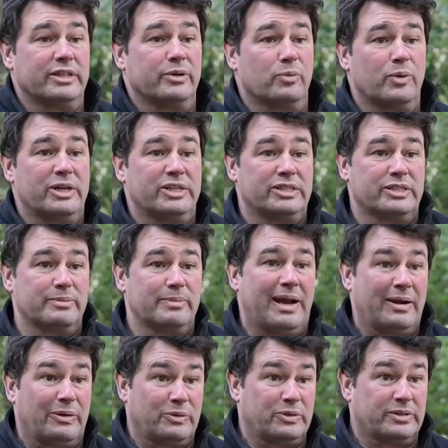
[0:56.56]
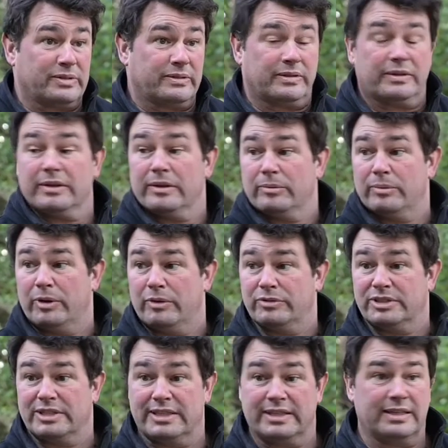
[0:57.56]
going to winch them out. But
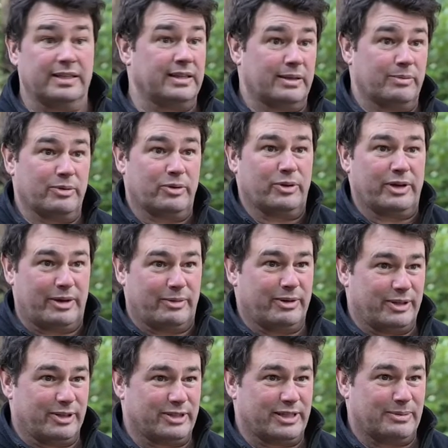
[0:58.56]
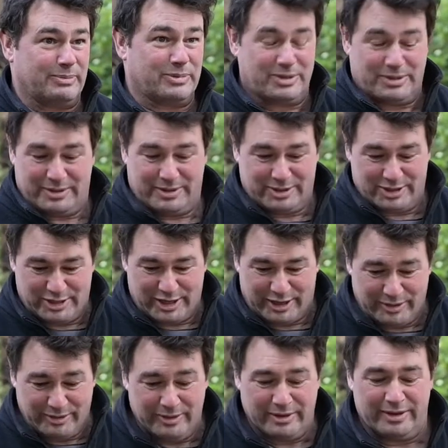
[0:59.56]
obviously, then we've got to get rid of the stumps.
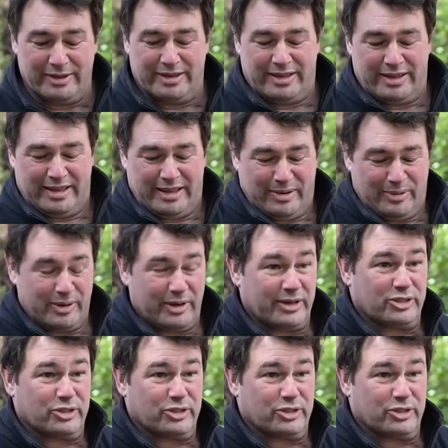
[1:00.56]
So we're going to